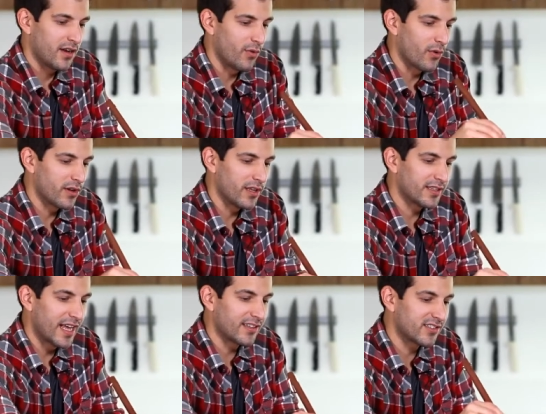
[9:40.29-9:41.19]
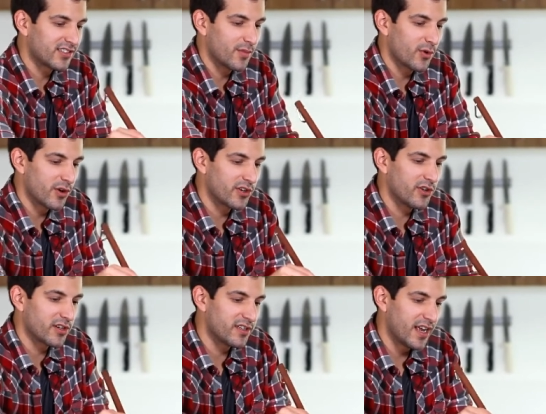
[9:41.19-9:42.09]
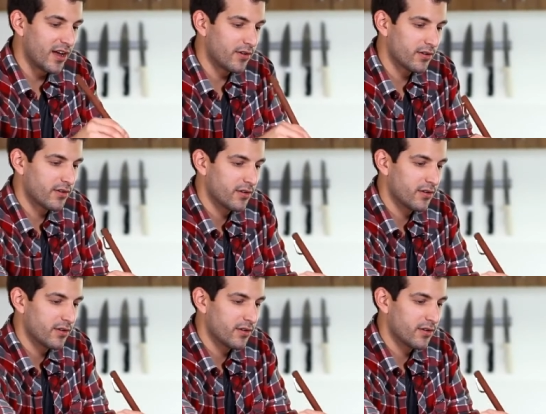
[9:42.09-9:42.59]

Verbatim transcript: And we're gonna let that simmer and cook down.